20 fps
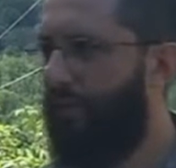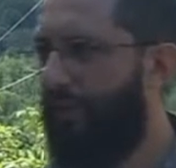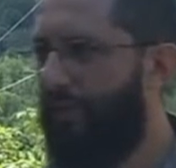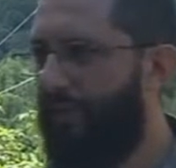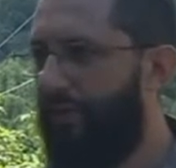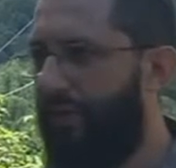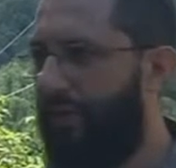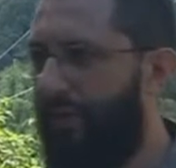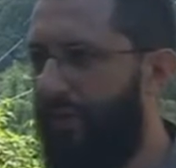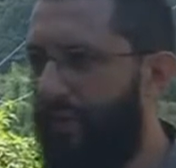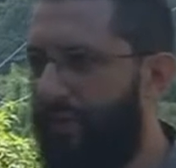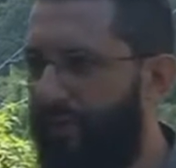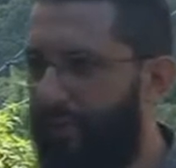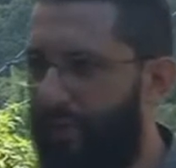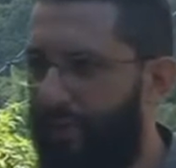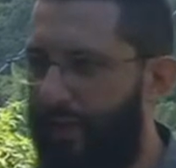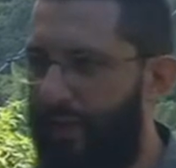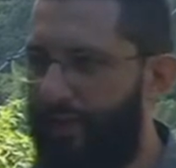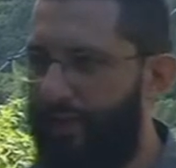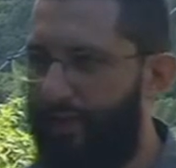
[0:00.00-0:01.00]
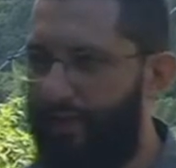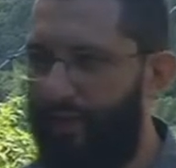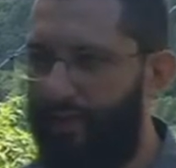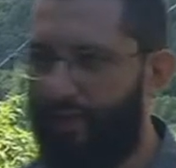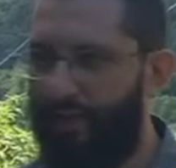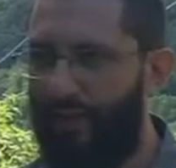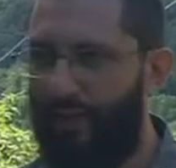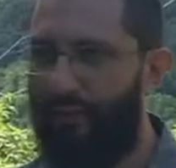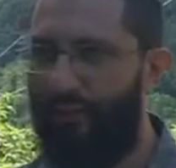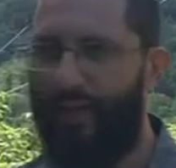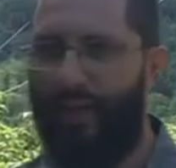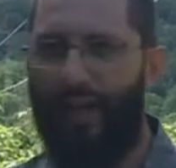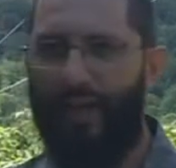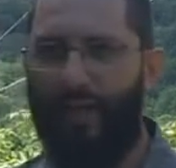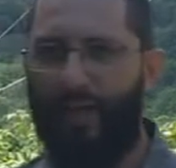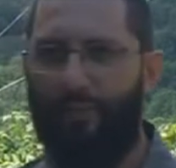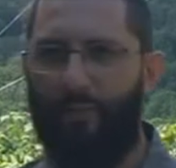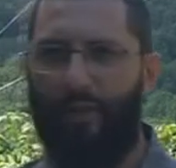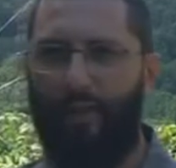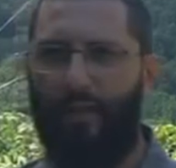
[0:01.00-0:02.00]
especially like in the past, they're
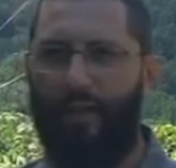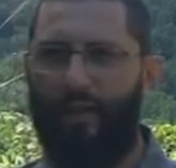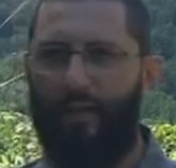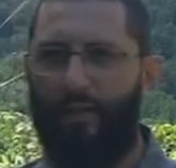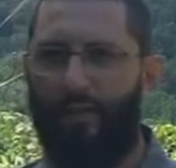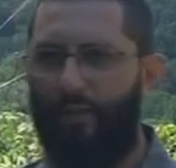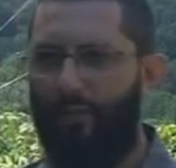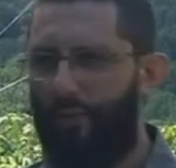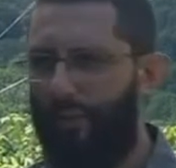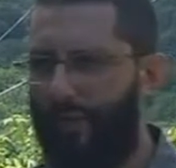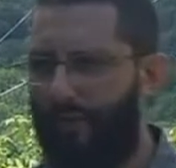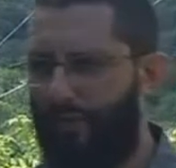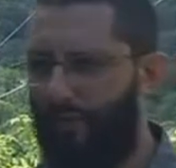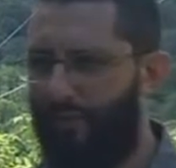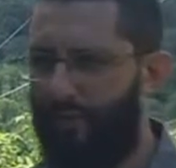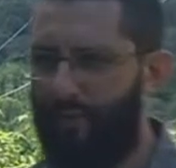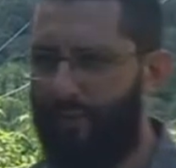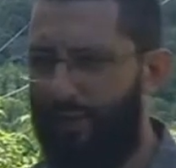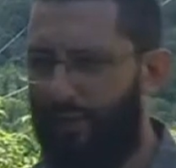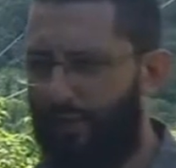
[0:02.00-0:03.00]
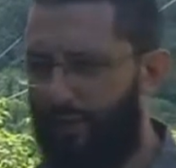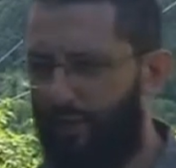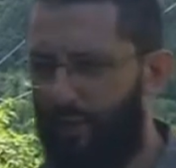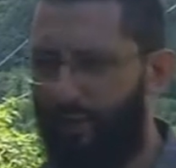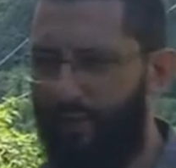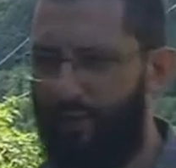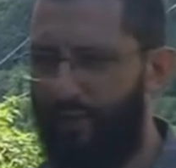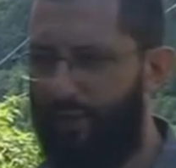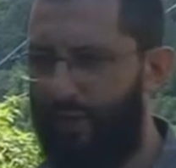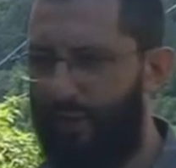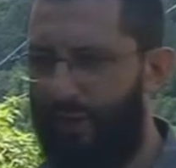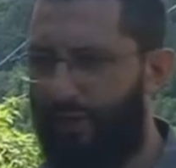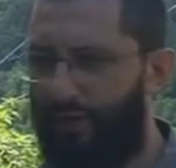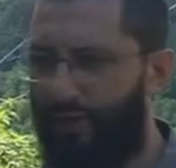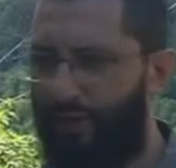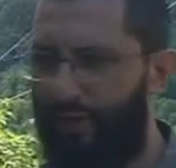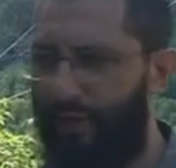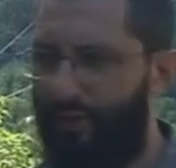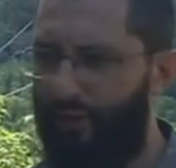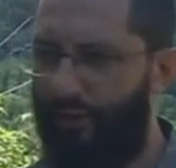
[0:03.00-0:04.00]
bragging about, we had so many souls
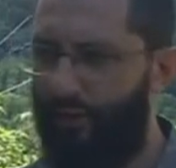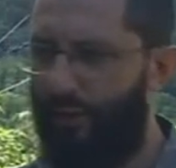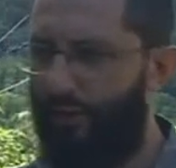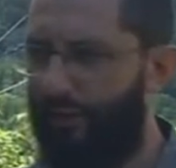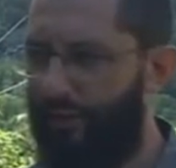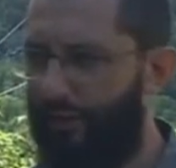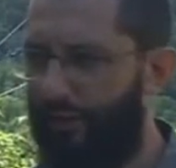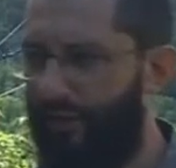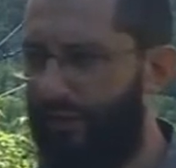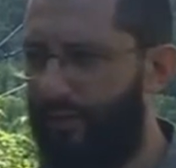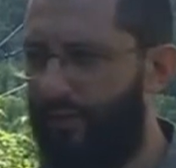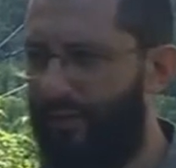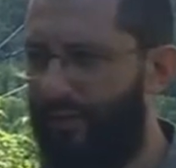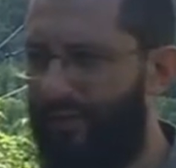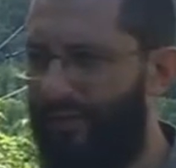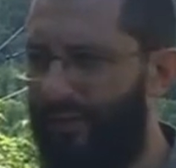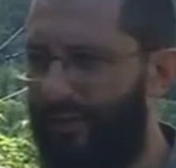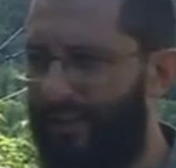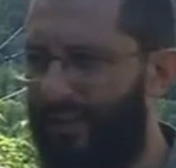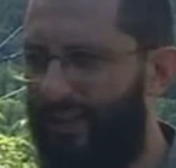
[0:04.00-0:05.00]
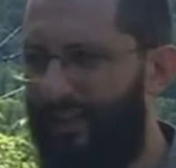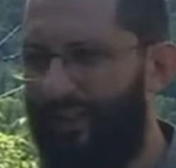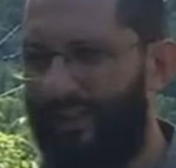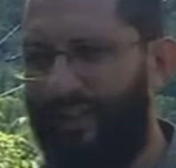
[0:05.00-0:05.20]
saved, you know, and all this other stuff.